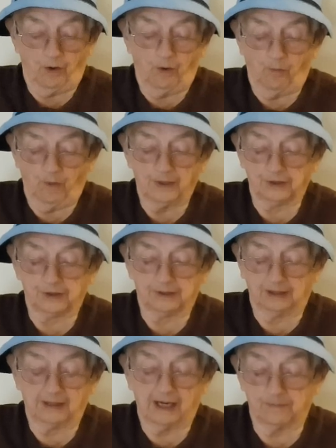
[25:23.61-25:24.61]
Once the
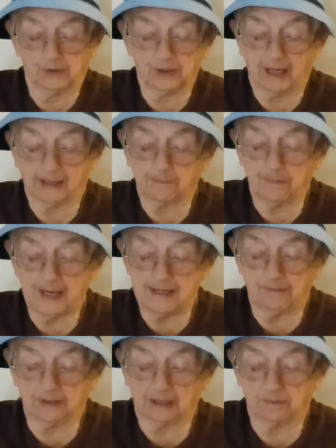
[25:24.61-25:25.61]
neighbors had a
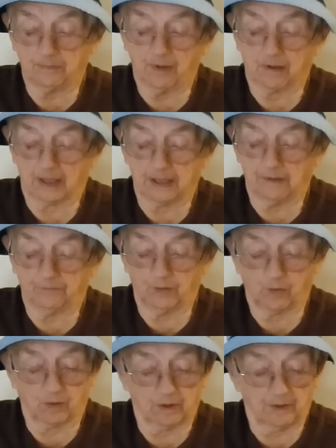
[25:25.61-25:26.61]
pounding party
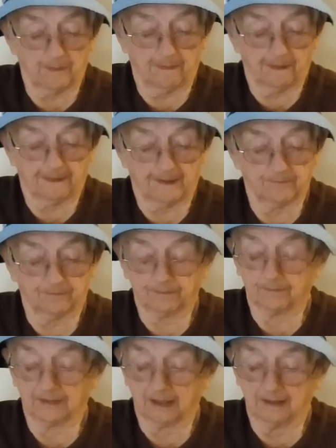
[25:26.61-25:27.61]
for her.
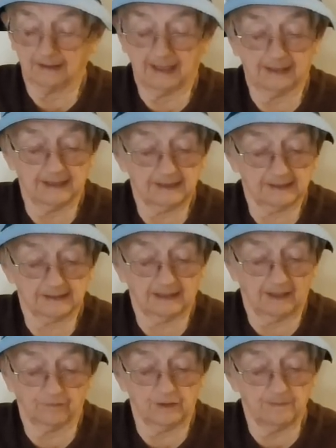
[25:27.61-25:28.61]
That is,
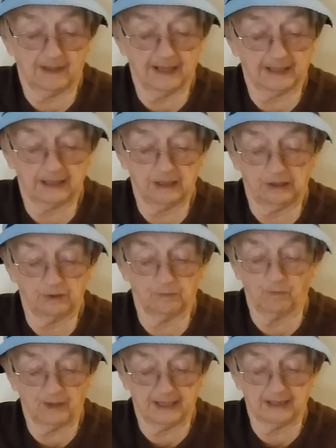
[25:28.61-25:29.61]
everybody who
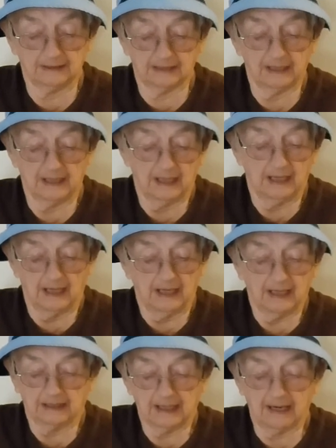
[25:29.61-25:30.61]
went
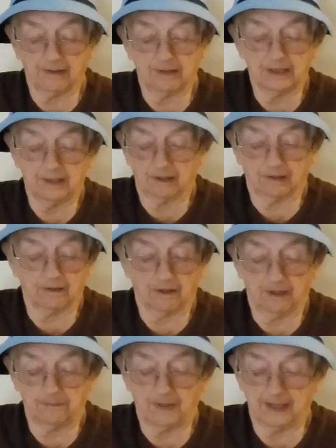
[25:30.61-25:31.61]
carried her
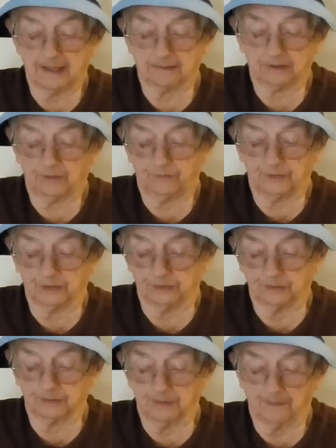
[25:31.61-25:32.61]
a pound of
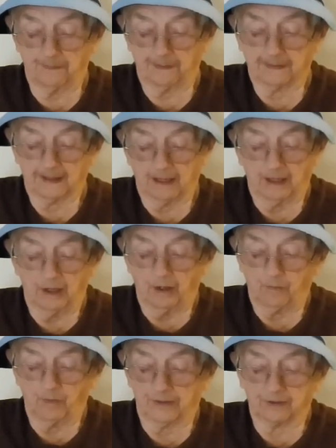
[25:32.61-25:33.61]
food,
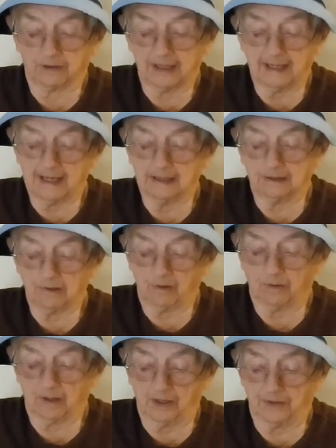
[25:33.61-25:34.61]
whether canned
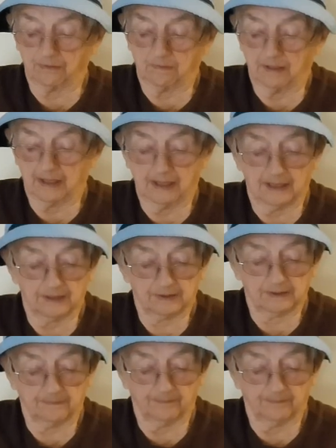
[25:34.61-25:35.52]
or otherwise.